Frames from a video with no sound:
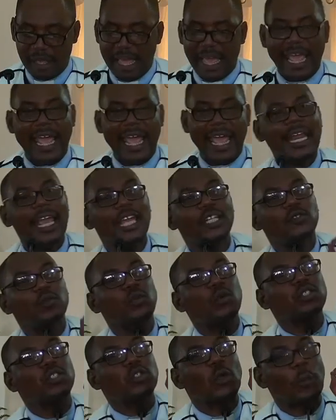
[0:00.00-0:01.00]
and it
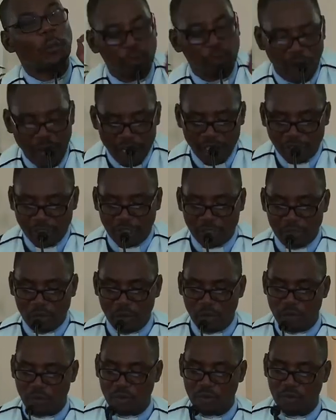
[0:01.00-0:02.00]
will surprise
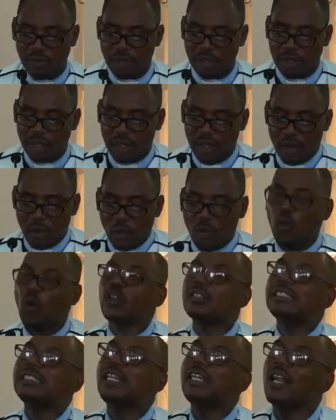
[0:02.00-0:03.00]
you what
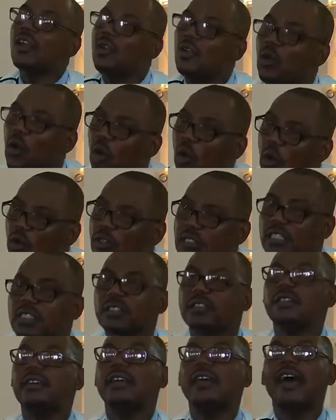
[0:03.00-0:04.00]
the Lord
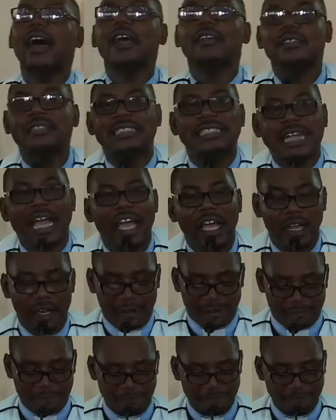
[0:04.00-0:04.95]
has done.